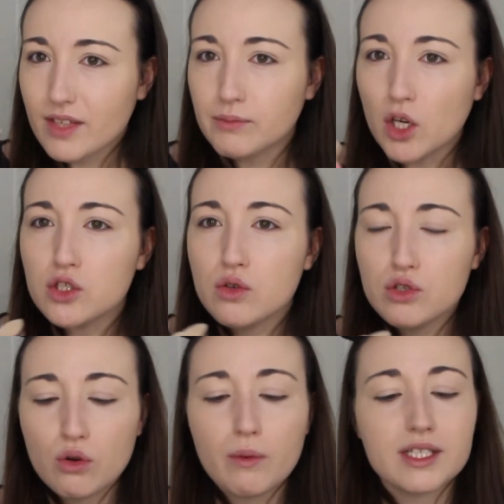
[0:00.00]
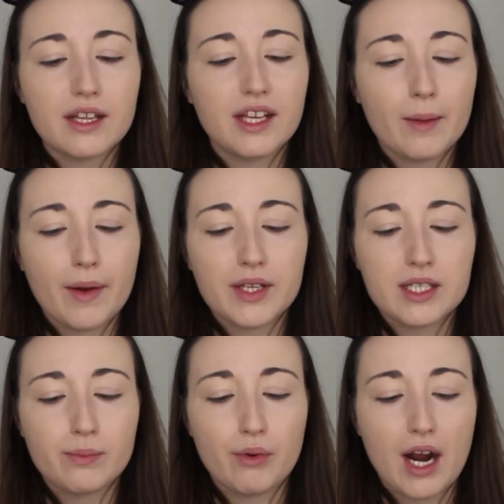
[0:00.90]
not too sure what to think about
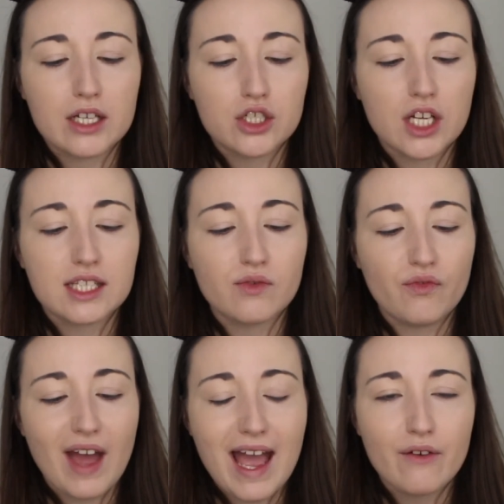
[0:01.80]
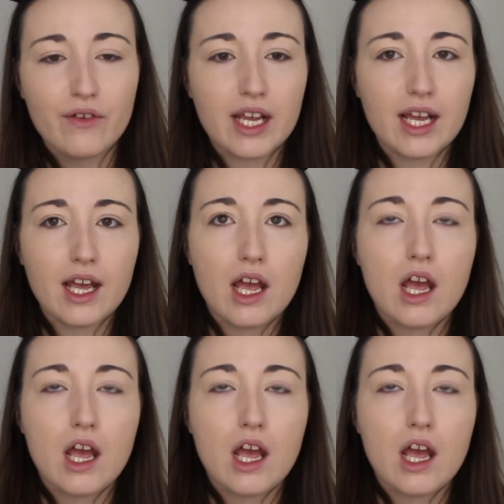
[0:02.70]
this brush. It's very